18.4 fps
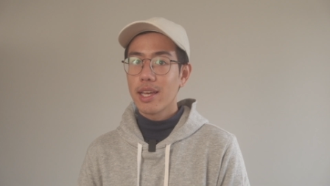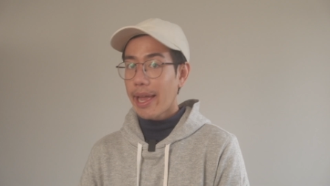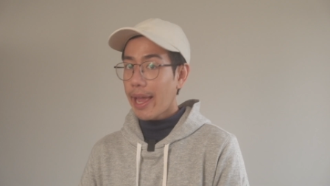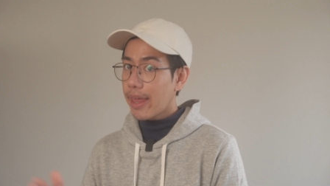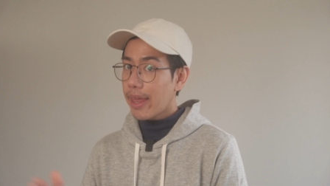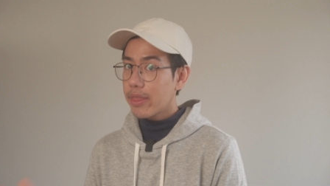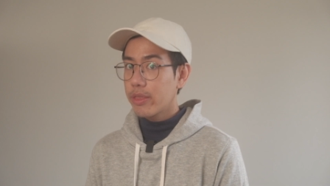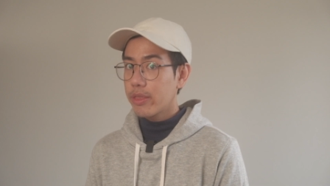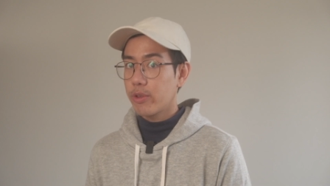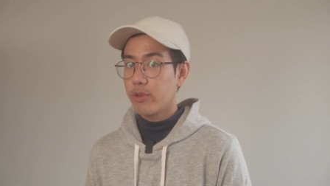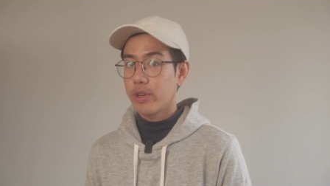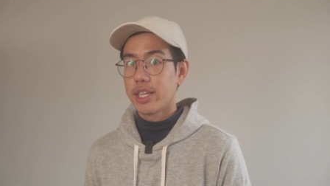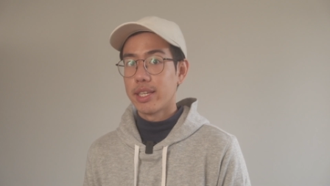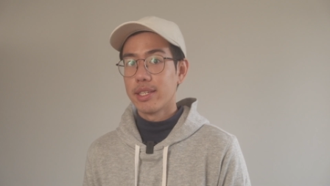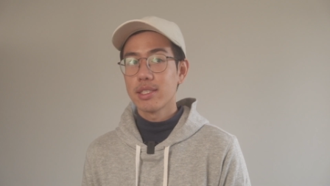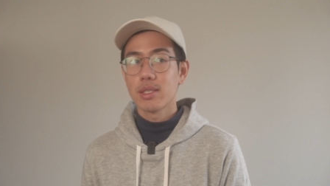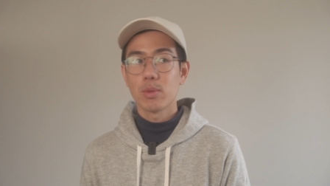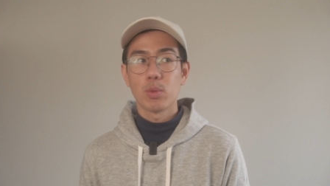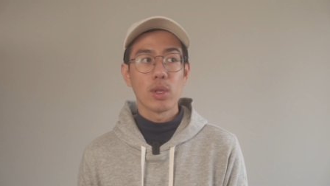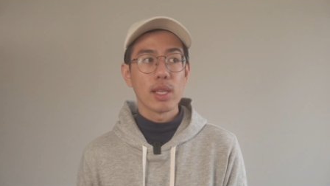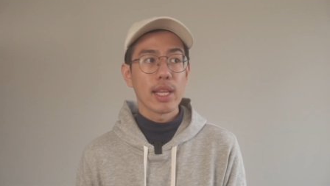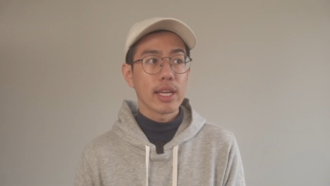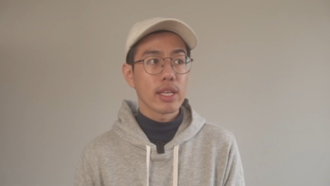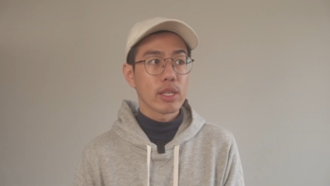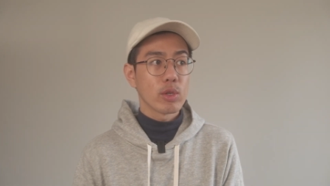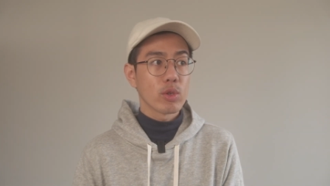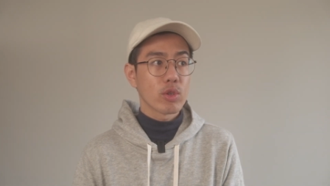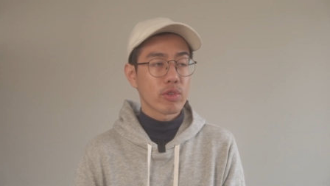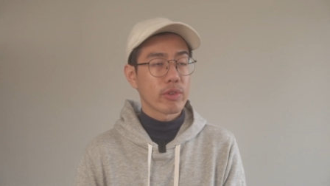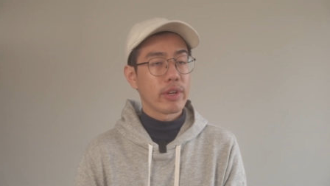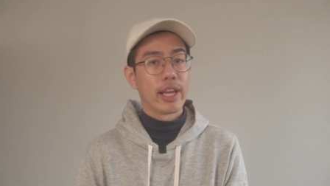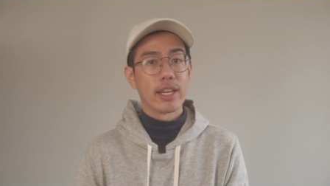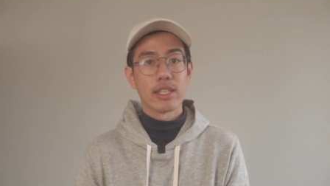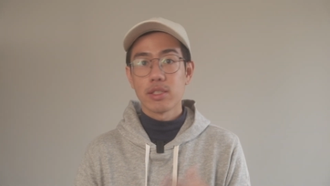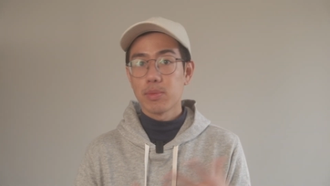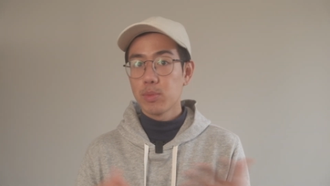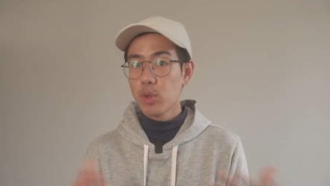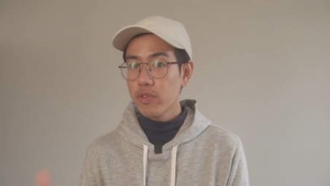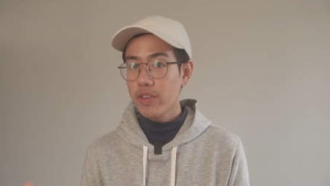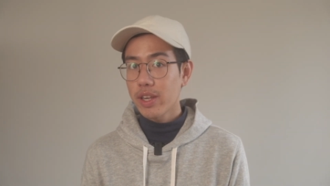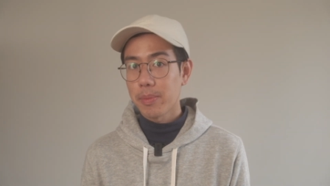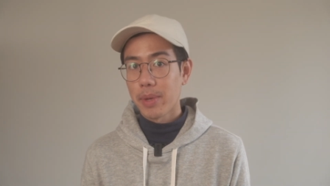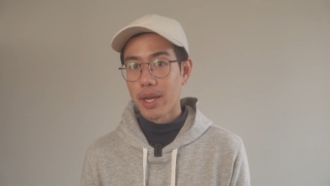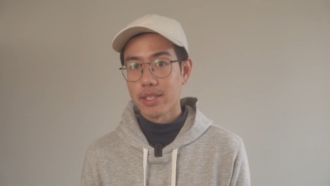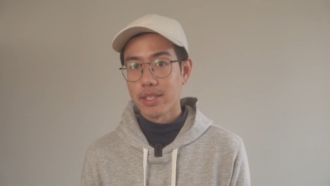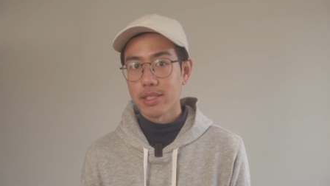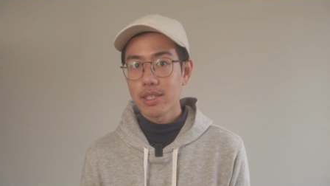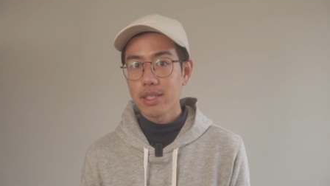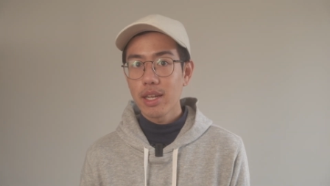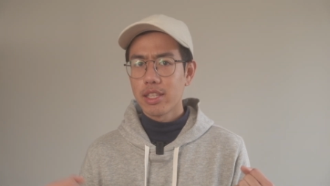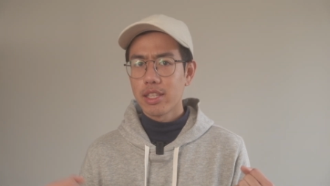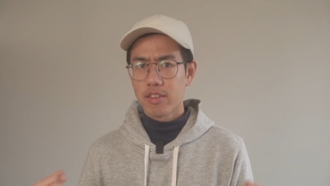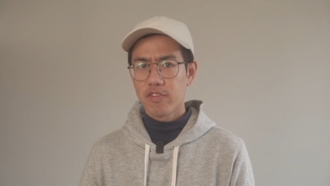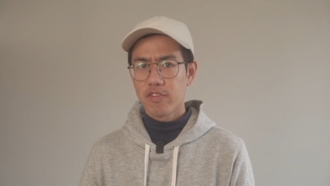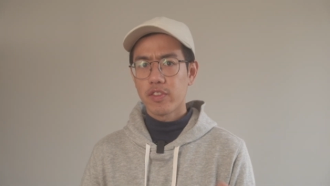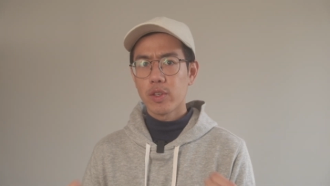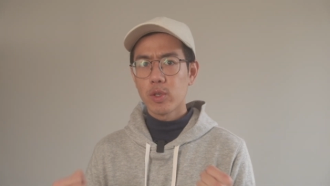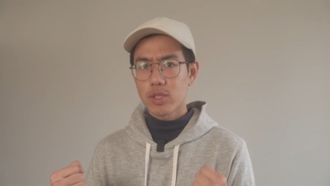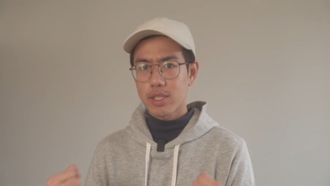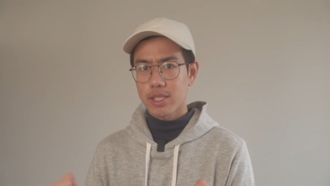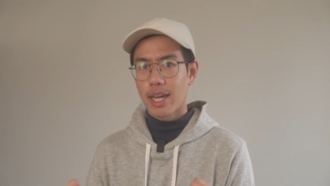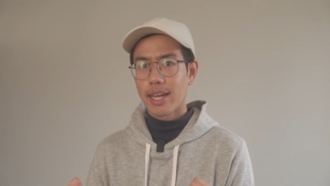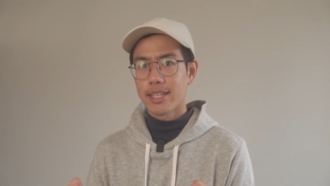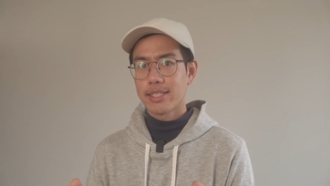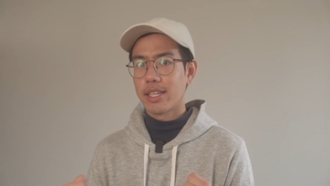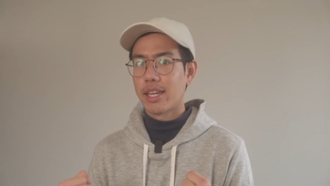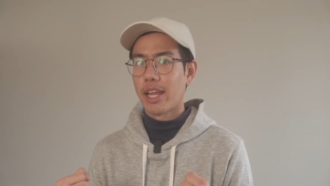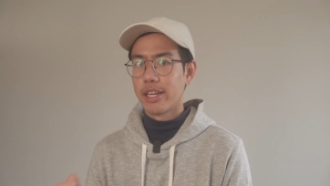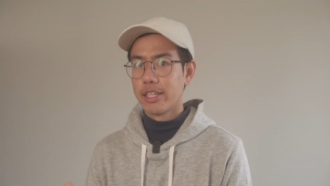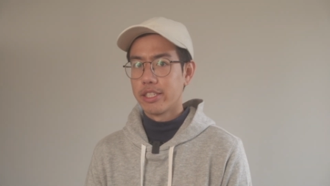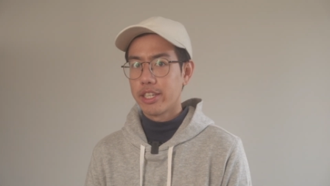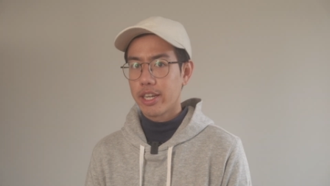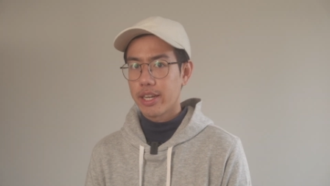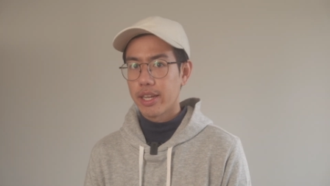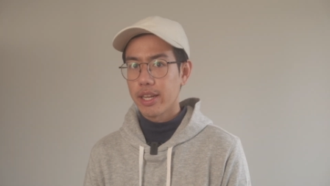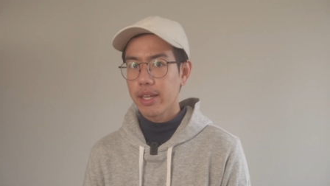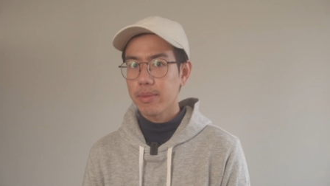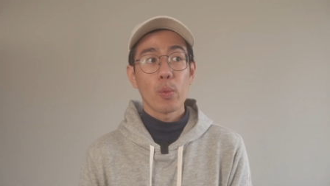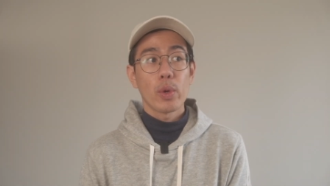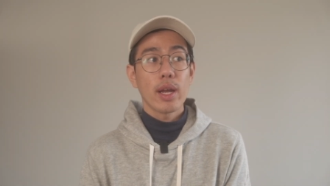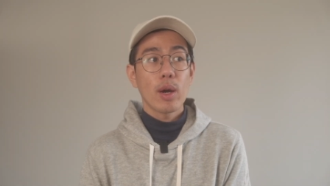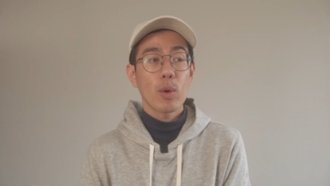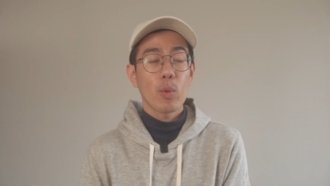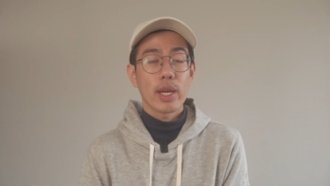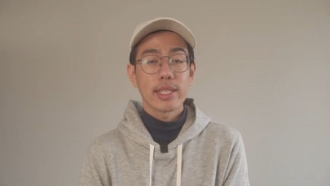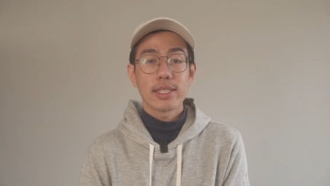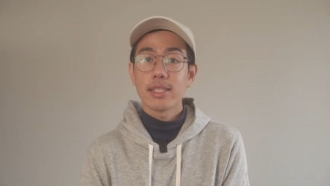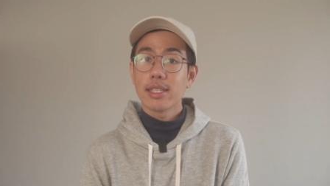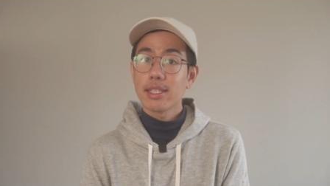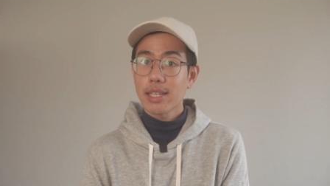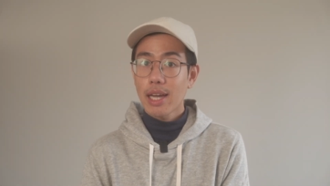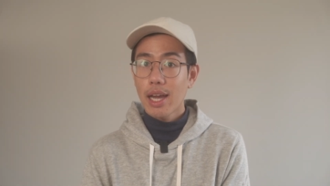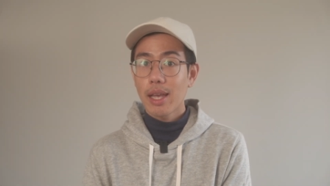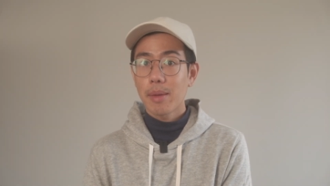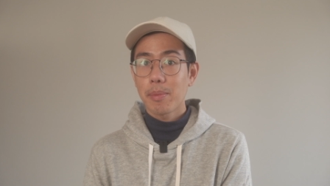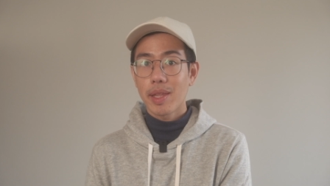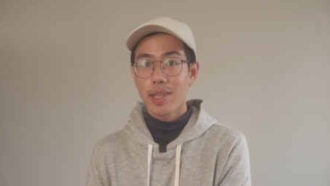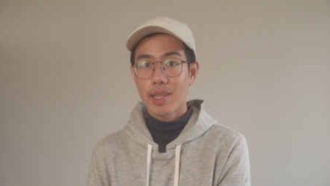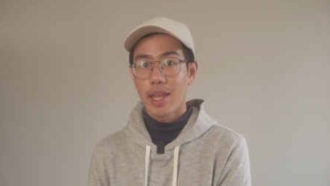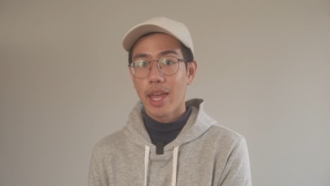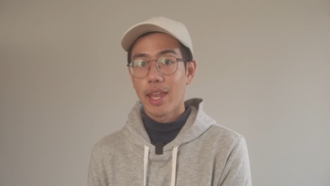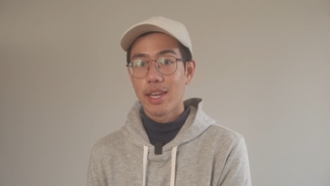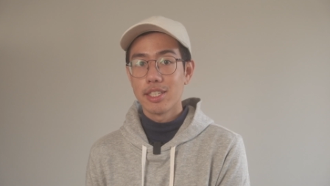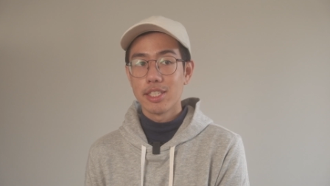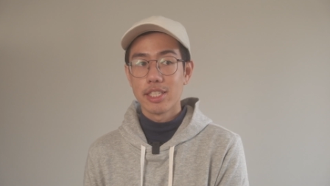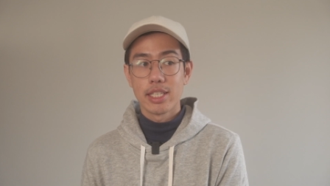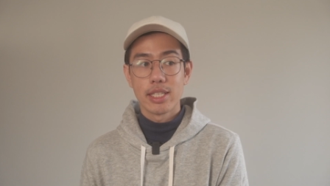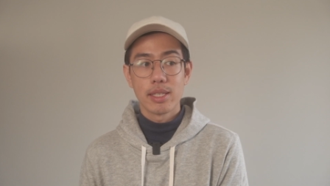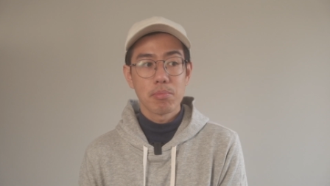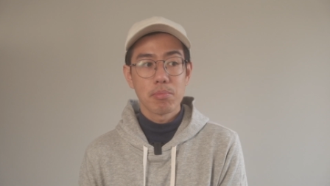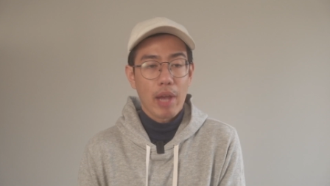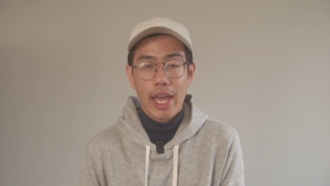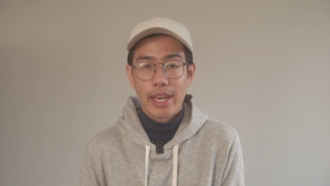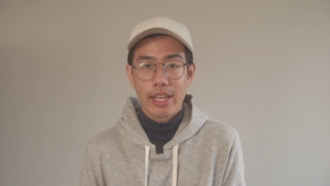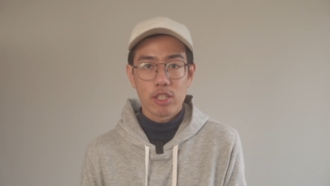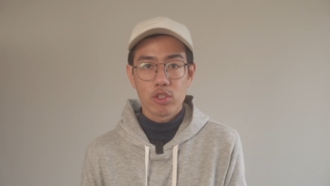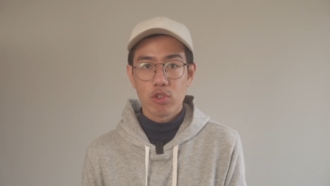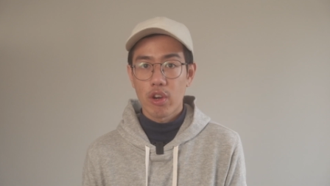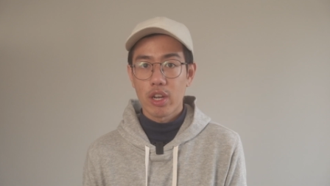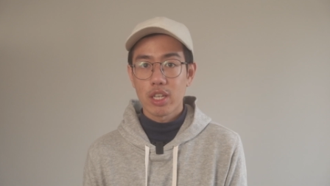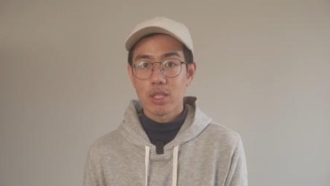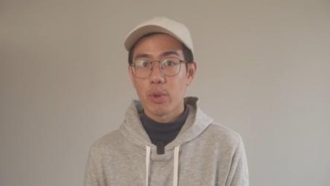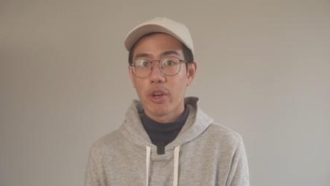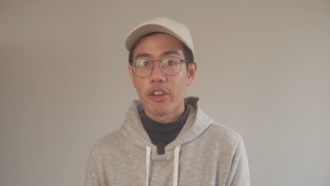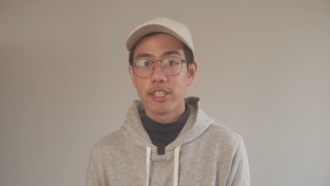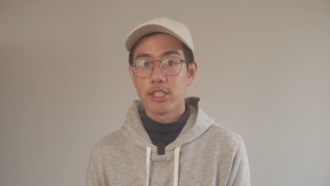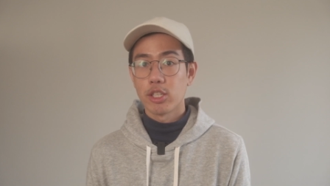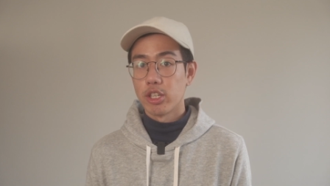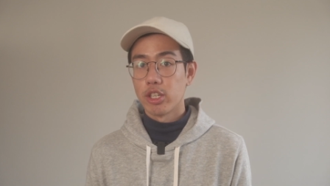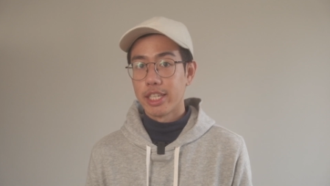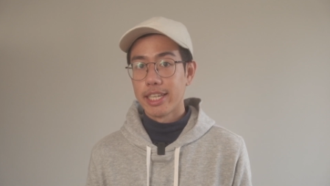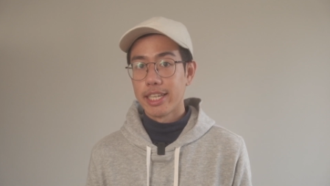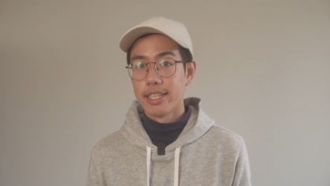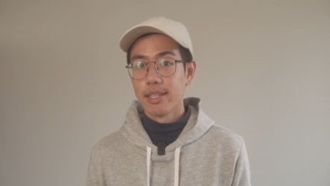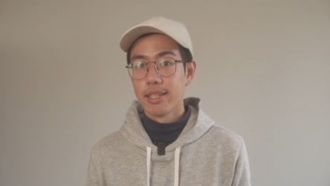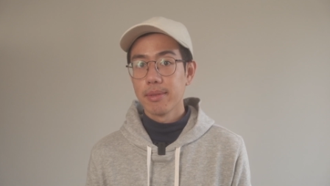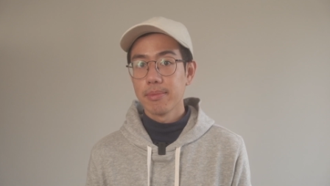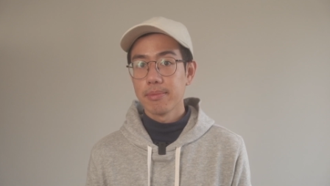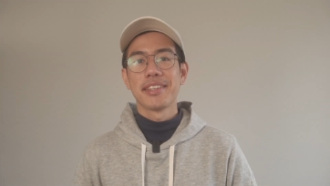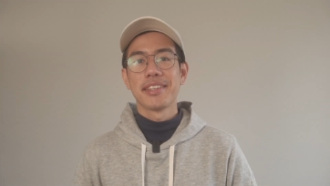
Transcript: and threes will let you create smooth animation that feels nice and energetic without wasting time and energy adding drawings where it's not needed.